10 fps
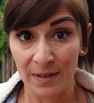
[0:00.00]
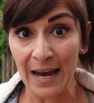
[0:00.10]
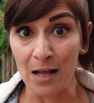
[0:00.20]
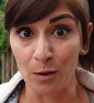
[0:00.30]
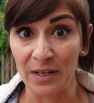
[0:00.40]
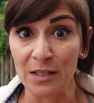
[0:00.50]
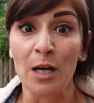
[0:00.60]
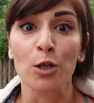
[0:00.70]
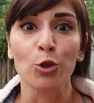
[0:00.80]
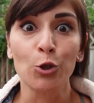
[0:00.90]
calories
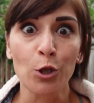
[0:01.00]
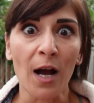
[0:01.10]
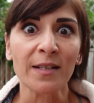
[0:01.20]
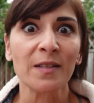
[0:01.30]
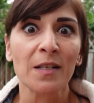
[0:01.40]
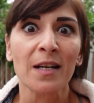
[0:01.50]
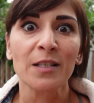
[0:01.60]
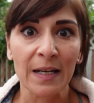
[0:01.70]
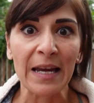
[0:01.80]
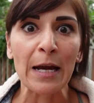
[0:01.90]
just
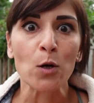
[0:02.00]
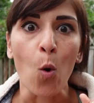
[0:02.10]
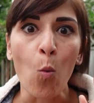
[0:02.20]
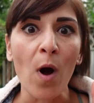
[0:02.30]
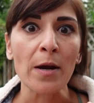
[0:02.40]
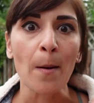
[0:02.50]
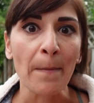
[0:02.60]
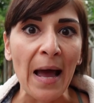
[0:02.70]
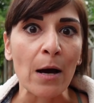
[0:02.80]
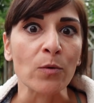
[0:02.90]
to gain 1
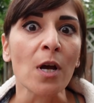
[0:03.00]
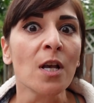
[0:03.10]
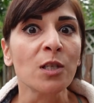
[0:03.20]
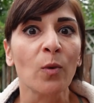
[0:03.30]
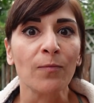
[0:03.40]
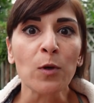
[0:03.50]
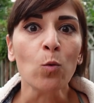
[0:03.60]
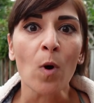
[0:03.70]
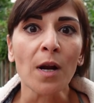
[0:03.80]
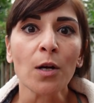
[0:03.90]
pound. So if you
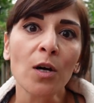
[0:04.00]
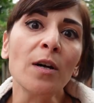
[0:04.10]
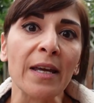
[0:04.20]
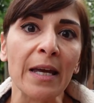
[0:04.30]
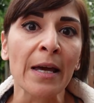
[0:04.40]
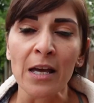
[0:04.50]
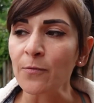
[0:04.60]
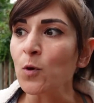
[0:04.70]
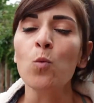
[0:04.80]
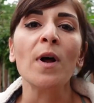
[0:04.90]
want a cookie,
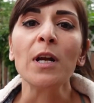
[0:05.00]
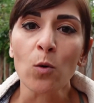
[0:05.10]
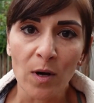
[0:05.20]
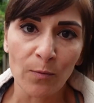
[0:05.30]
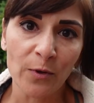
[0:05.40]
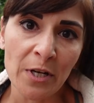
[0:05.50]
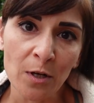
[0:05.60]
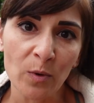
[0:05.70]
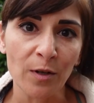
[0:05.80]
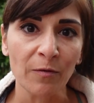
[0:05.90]
if you want to go out for
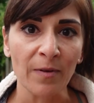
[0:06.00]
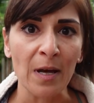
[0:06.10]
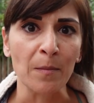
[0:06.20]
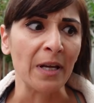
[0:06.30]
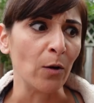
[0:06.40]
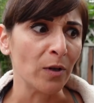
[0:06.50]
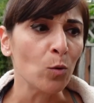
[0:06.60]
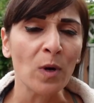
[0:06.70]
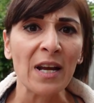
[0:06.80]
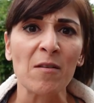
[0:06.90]
dinner with your family, or
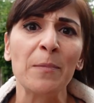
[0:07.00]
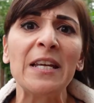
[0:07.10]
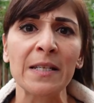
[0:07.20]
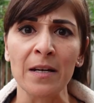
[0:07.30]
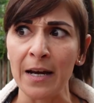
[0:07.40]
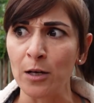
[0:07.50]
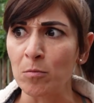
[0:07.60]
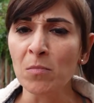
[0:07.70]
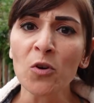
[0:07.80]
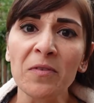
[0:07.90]
you want to have pizza night
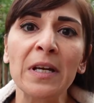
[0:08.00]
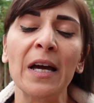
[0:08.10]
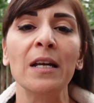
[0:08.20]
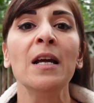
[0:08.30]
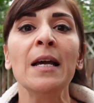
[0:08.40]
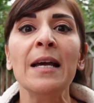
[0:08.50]
or movie night,